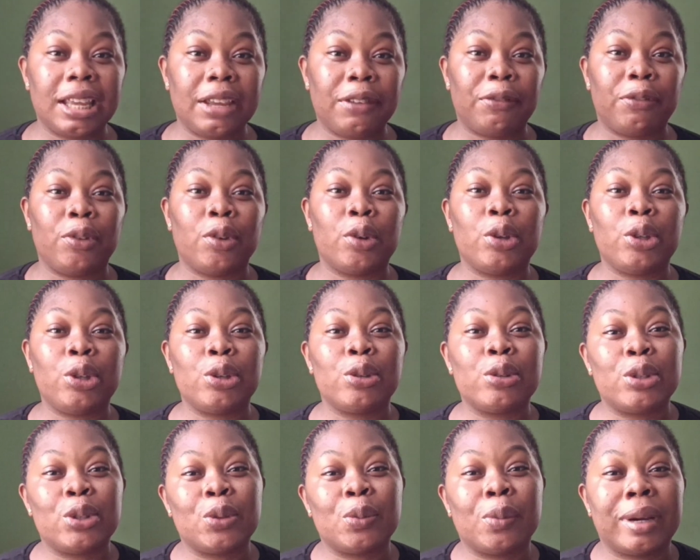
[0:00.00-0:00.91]
if you're
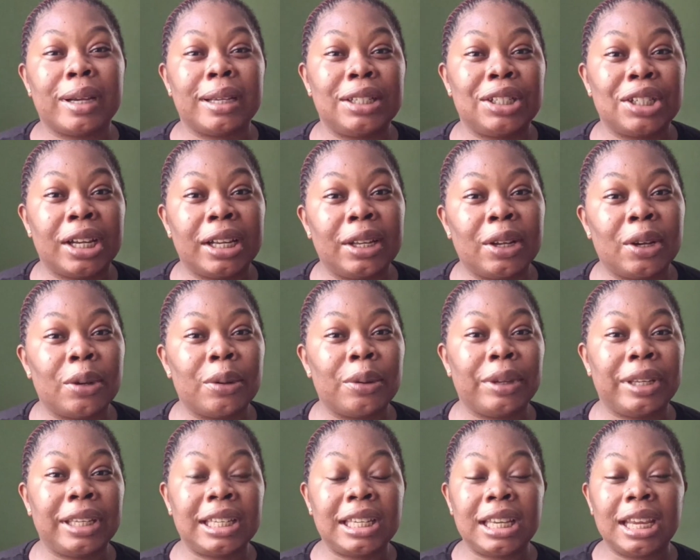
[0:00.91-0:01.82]
new to my
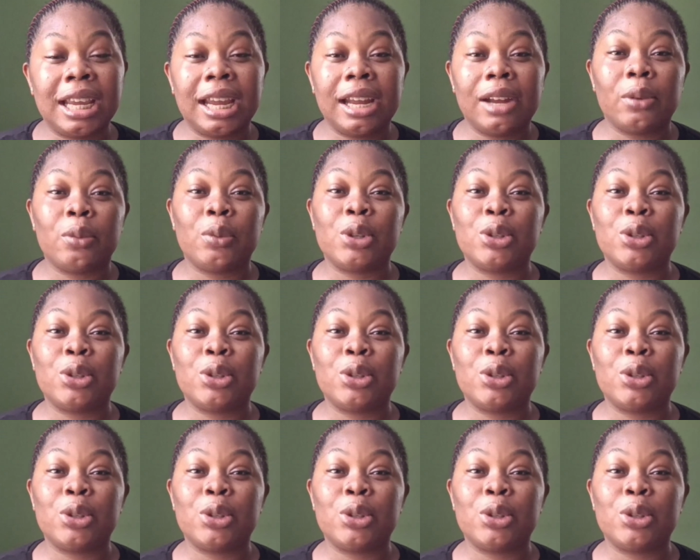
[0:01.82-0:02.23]
channel, here